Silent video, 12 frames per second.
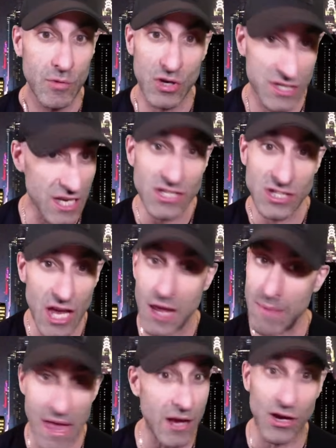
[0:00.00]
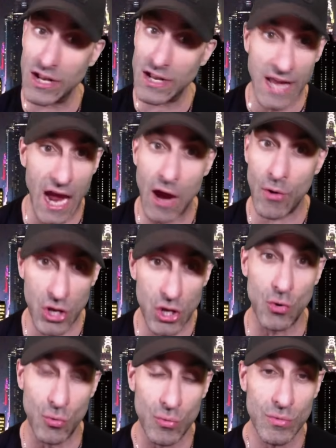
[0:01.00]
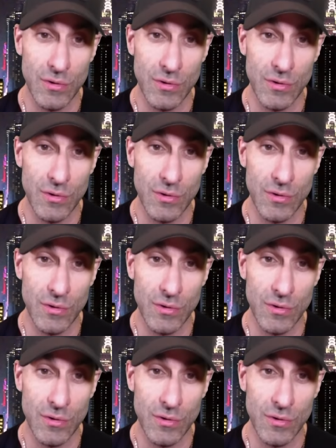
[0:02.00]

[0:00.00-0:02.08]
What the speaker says: because this team ain't going to carry you.